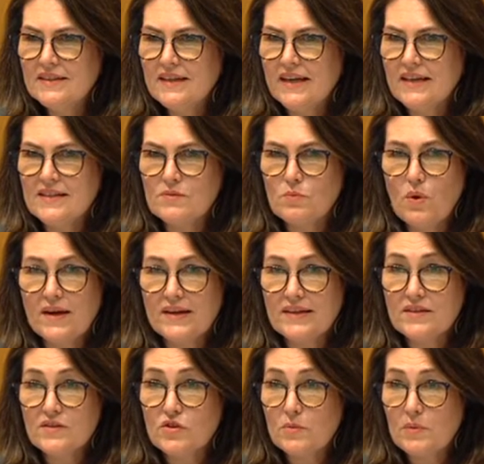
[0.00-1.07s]
and is widely
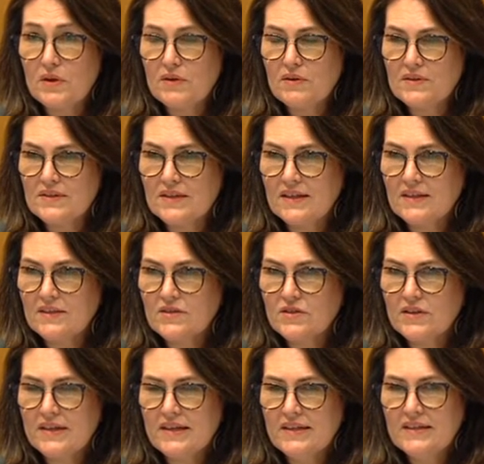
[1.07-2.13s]
distributed across the
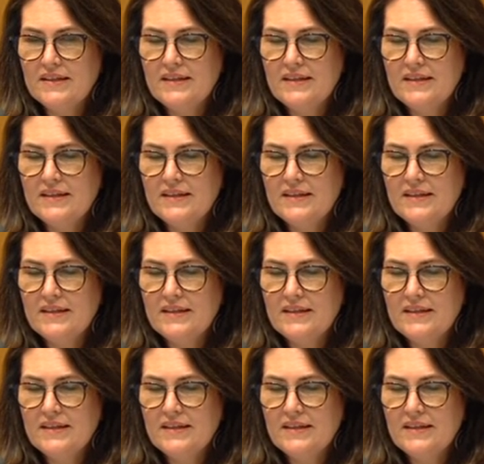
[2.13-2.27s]
country,